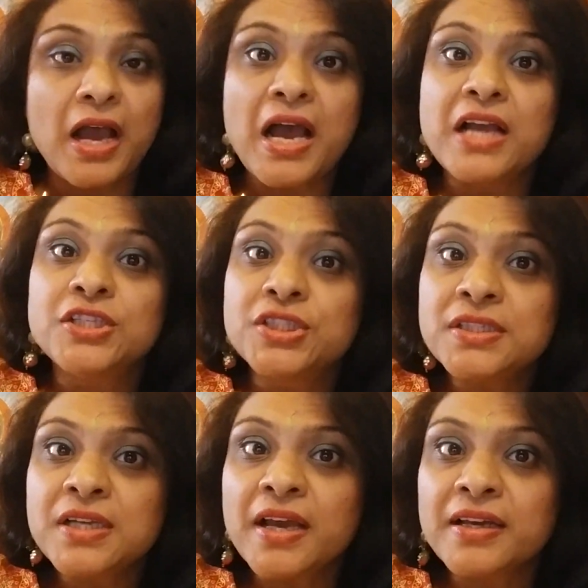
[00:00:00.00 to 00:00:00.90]
And
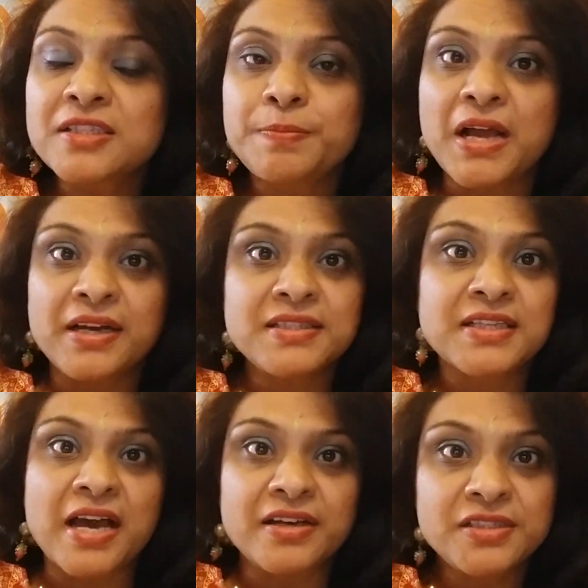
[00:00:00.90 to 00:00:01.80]
just like its planet's
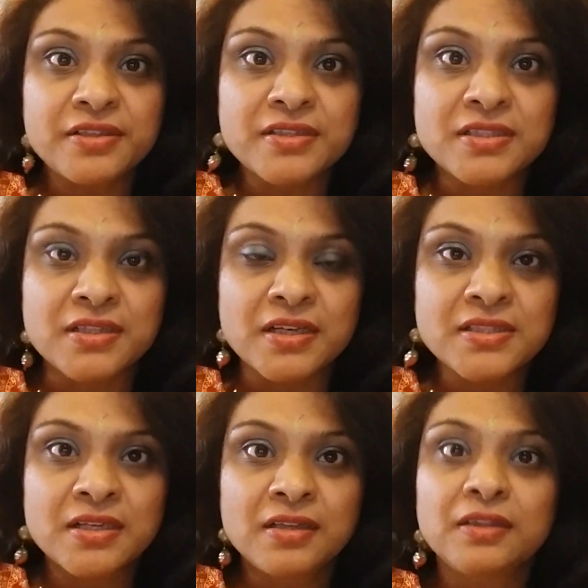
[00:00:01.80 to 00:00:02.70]
characteristics,